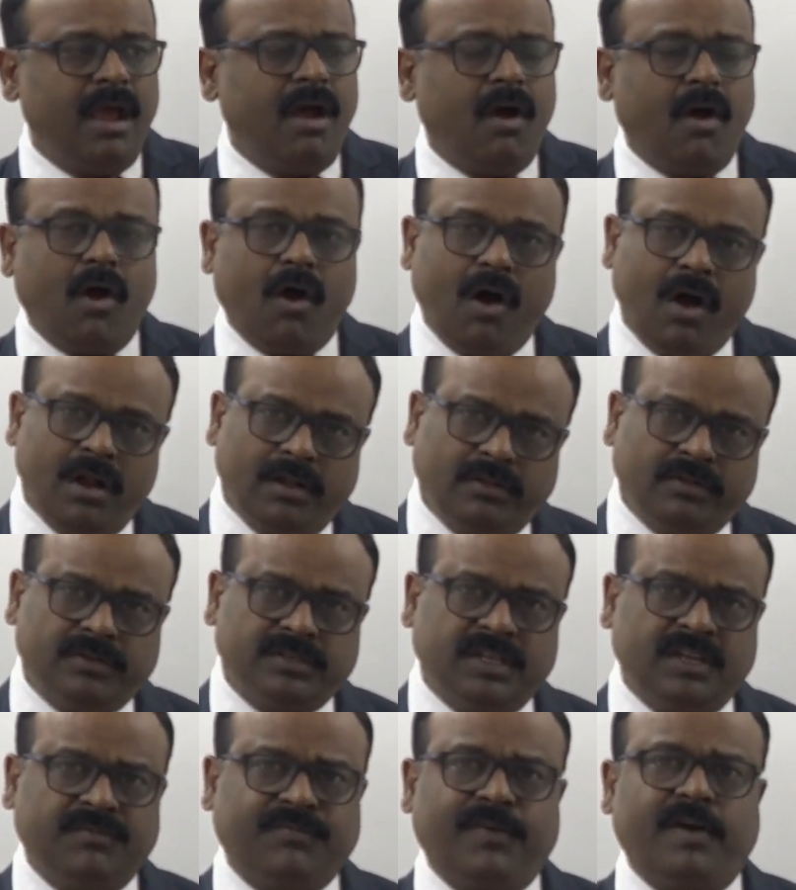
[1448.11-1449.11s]
All those
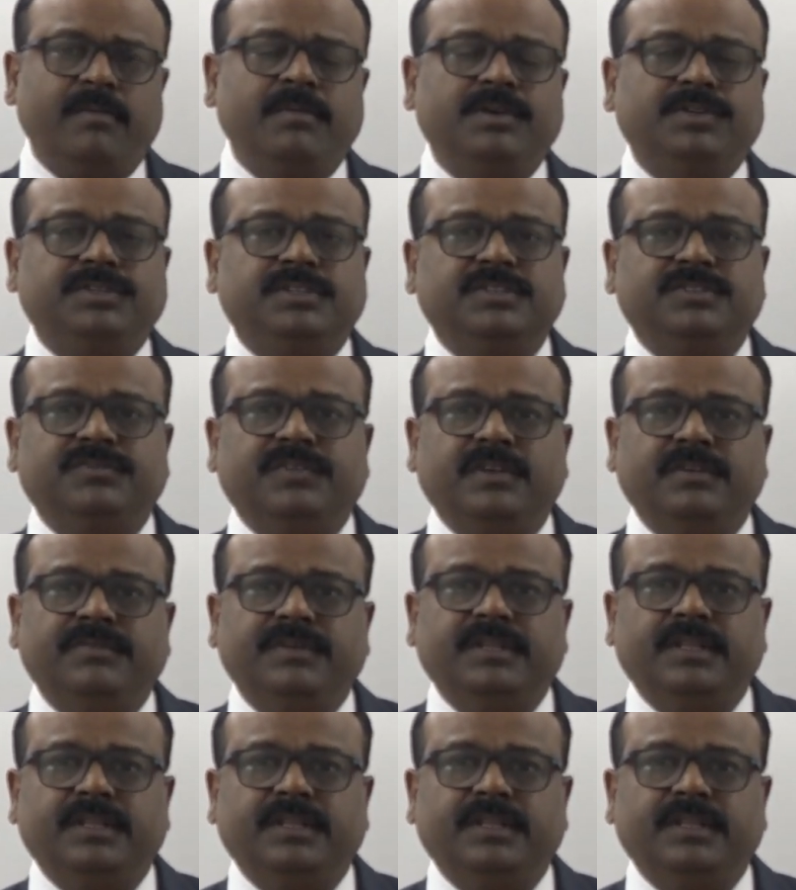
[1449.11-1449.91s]
informations will be